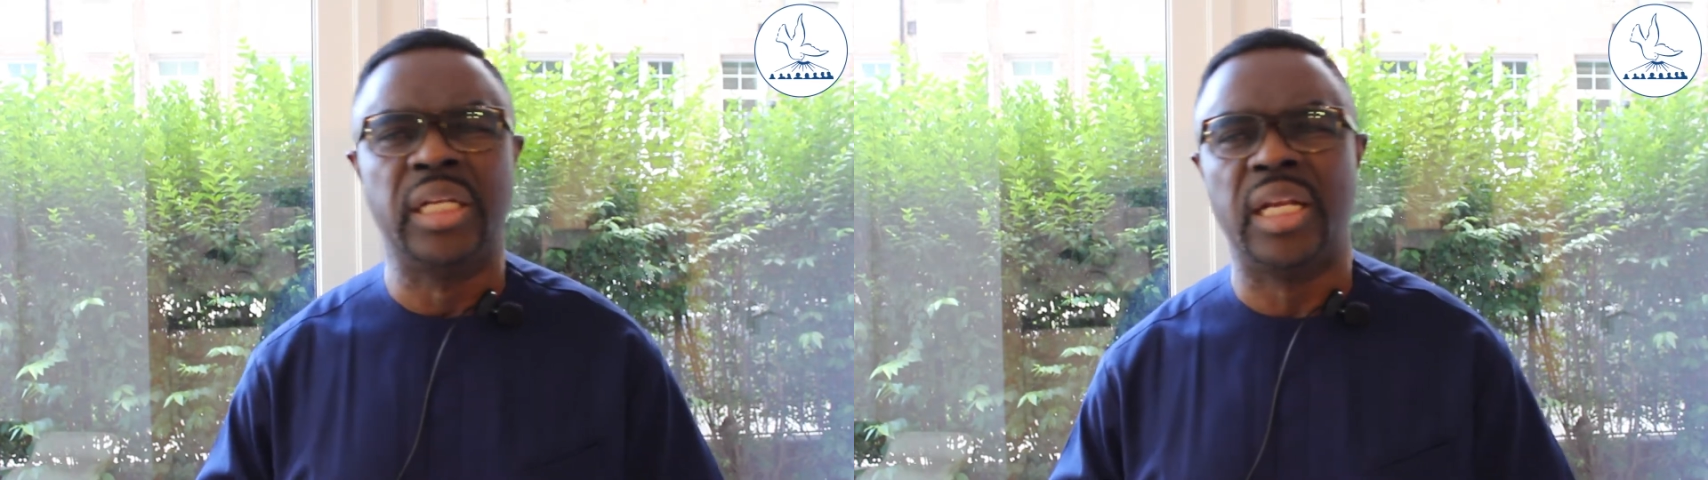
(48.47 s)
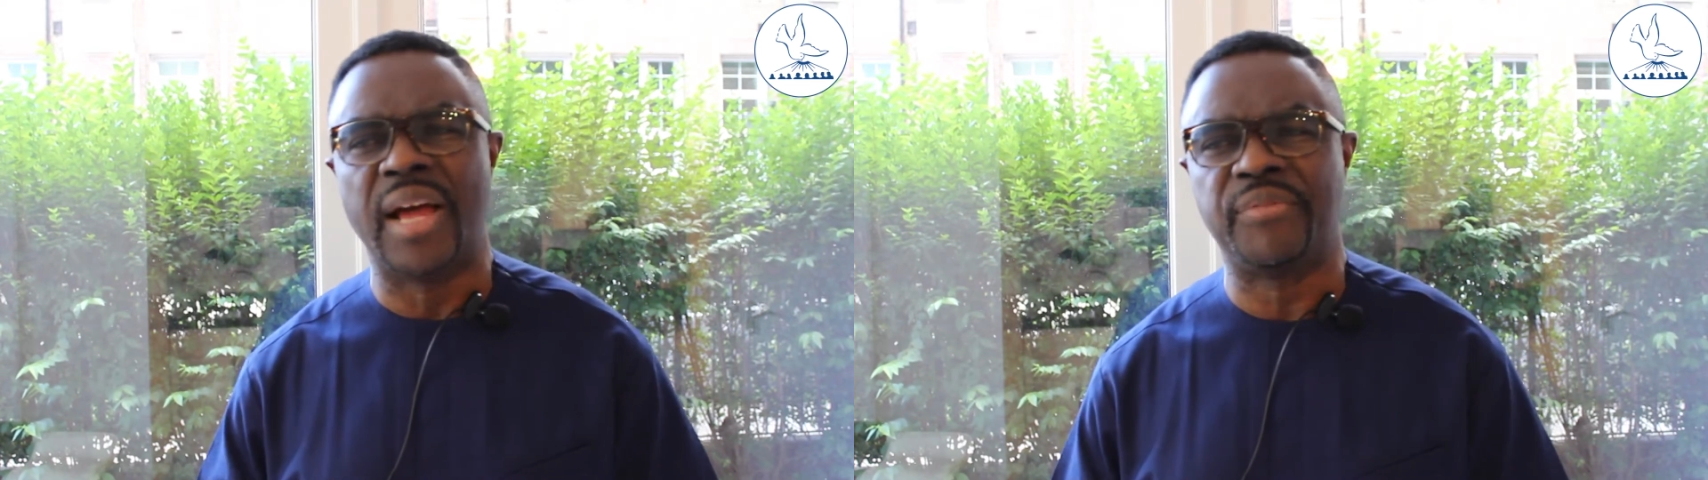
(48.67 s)

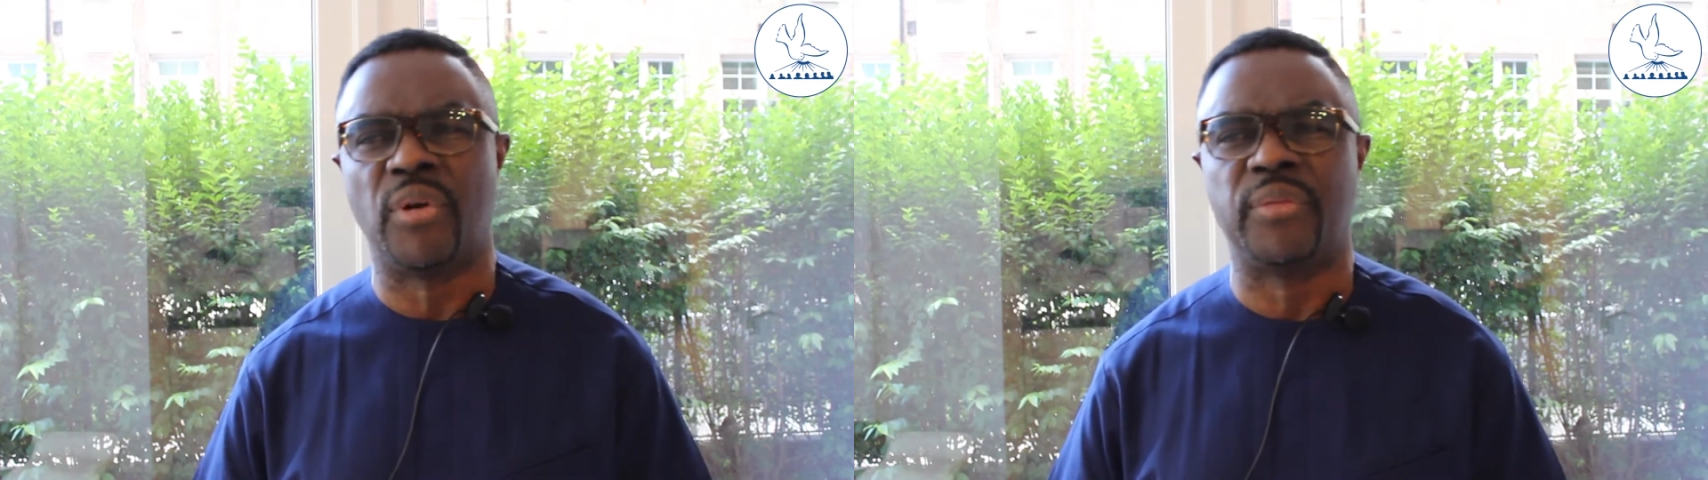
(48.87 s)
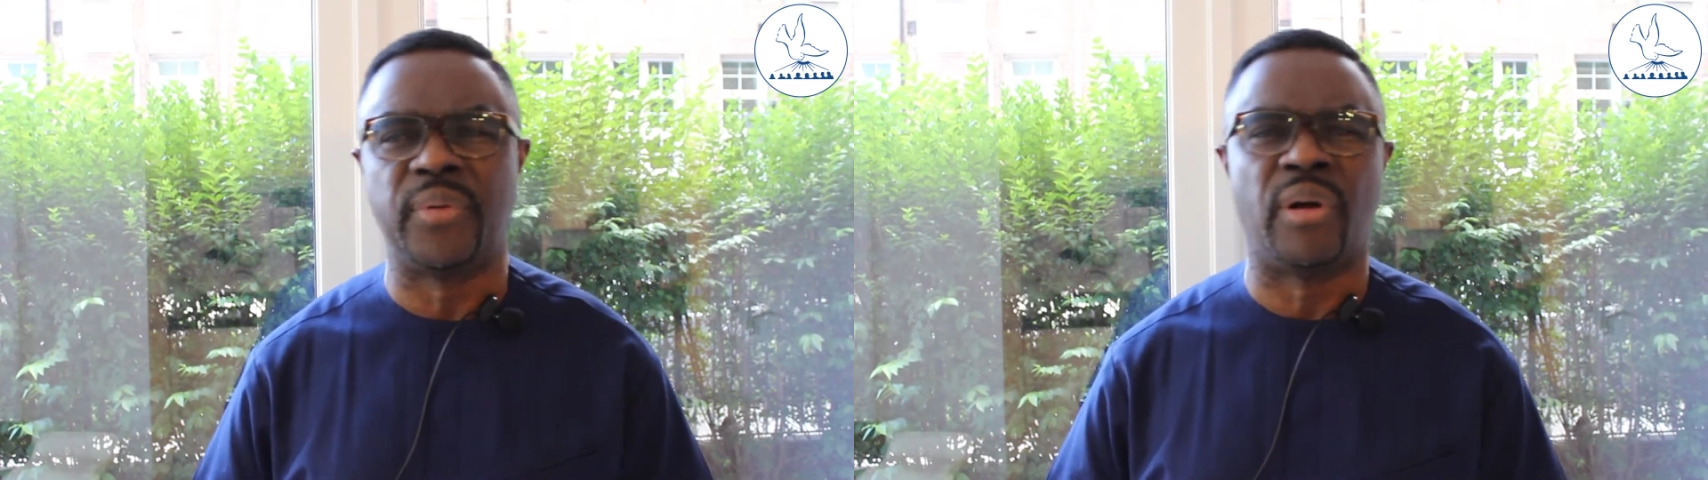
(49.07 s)
the
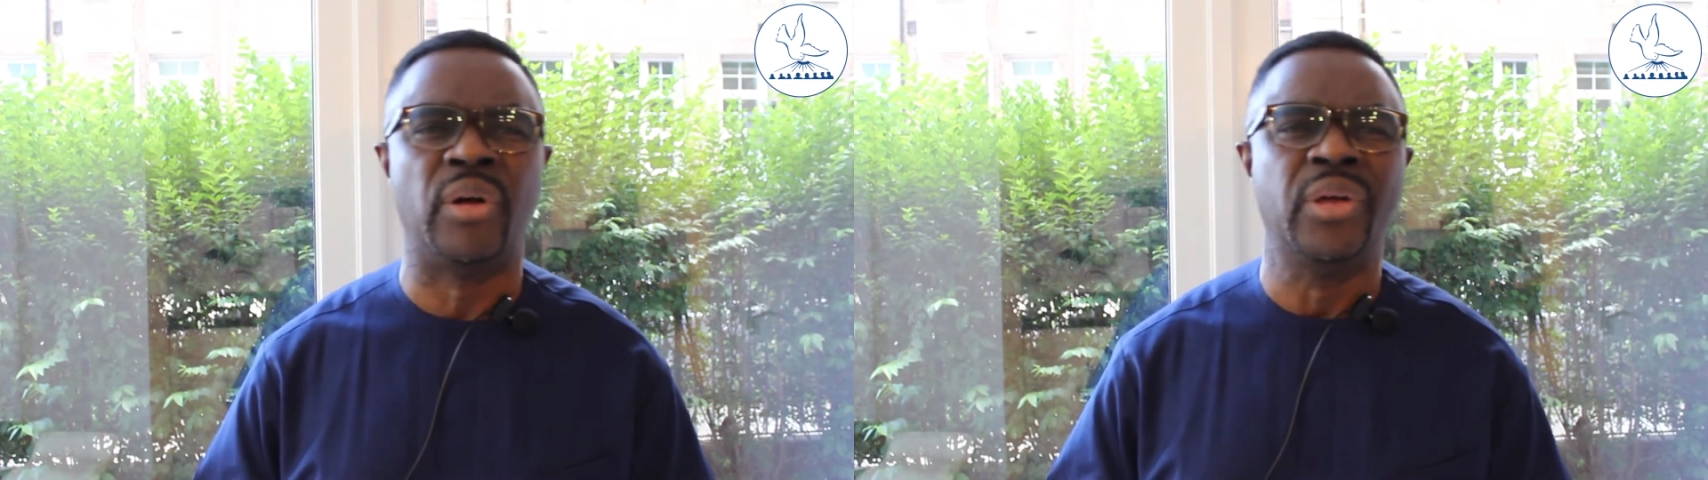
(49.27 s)
life of